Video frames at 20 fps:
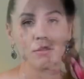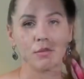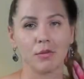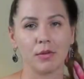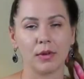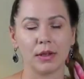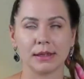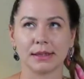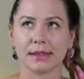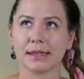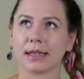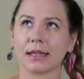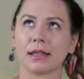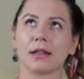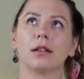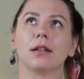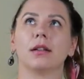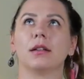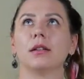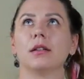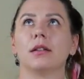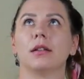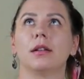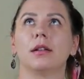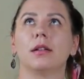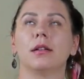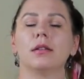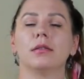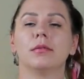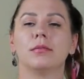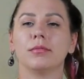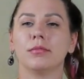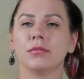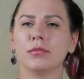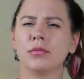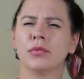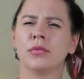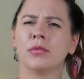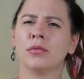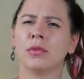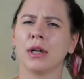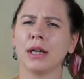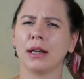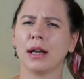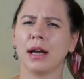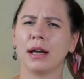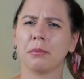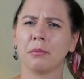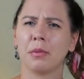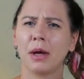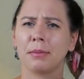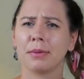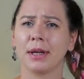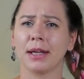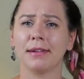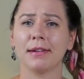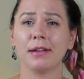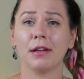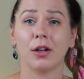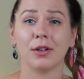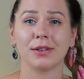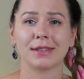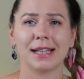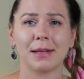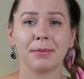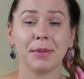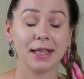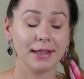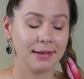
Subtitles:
One second. Wait, I'm getting lost.